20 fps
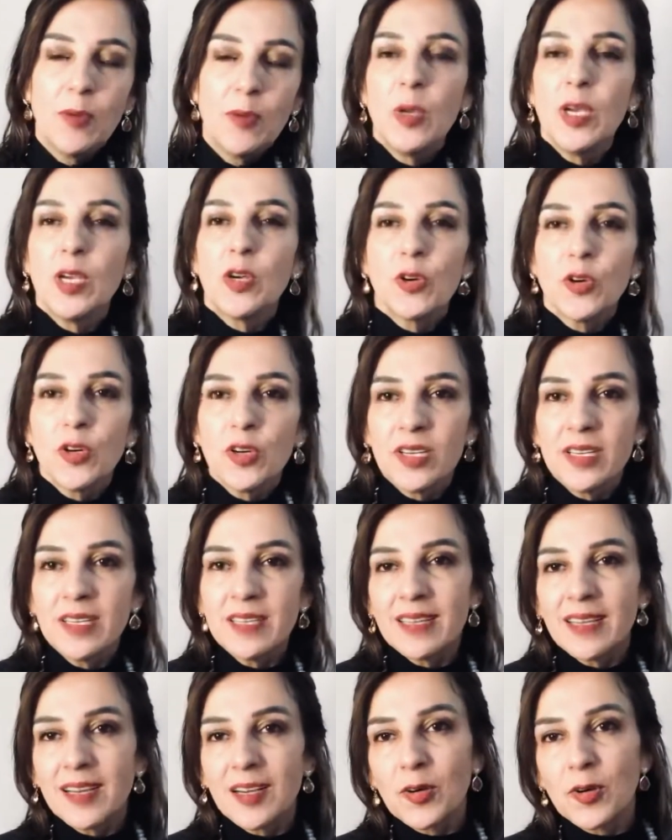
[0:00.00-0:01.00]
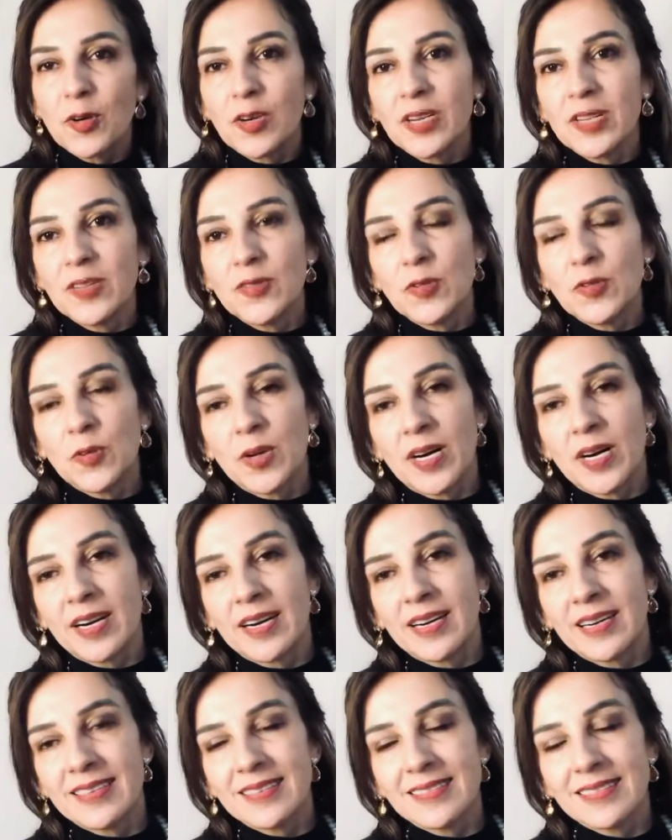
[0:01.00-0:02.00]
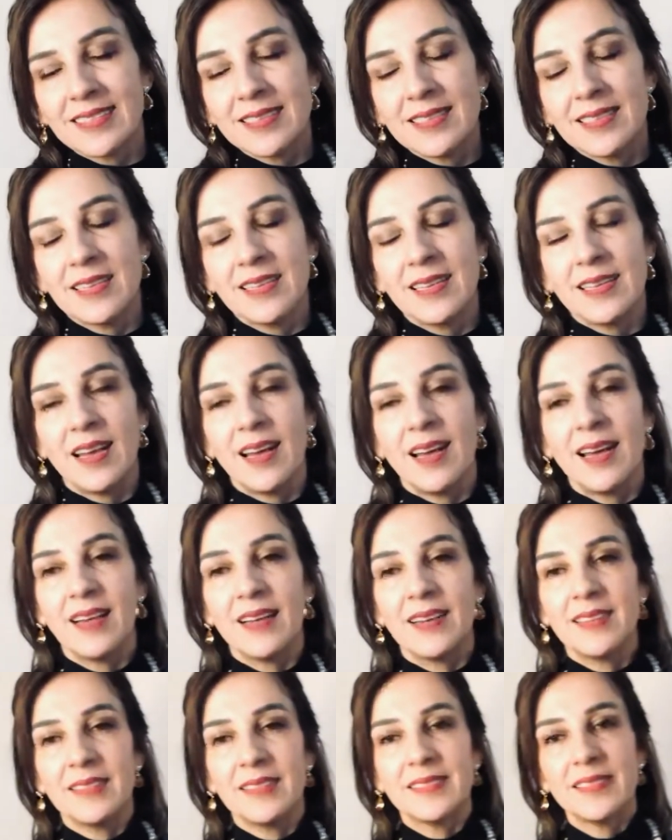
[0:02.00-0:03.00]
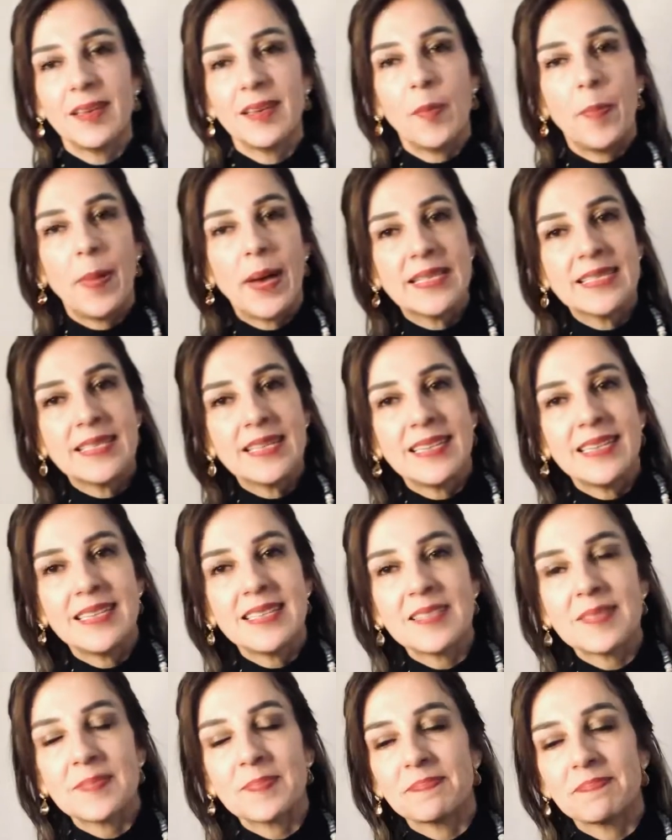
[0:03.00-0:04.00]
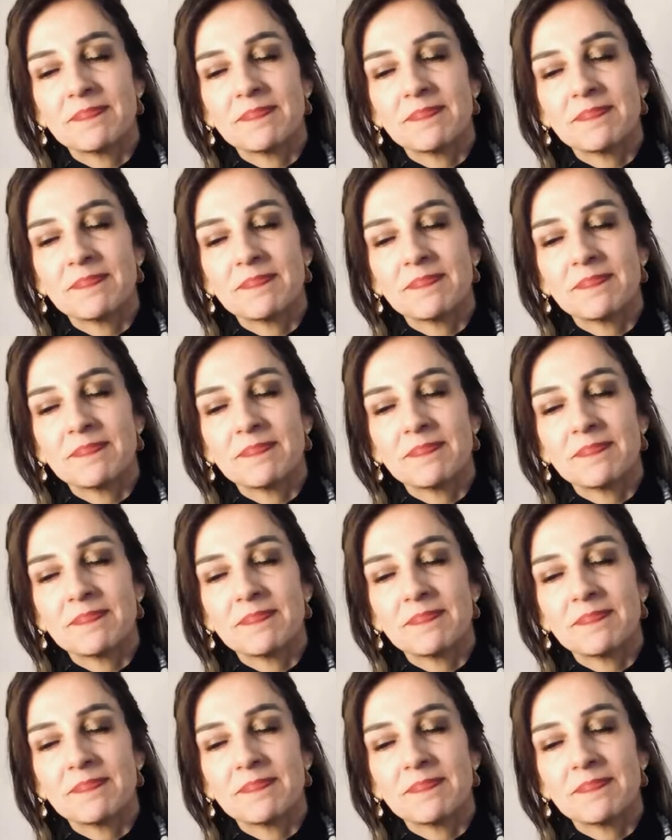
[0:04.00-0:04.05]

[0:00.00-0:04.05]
could according to our capacities,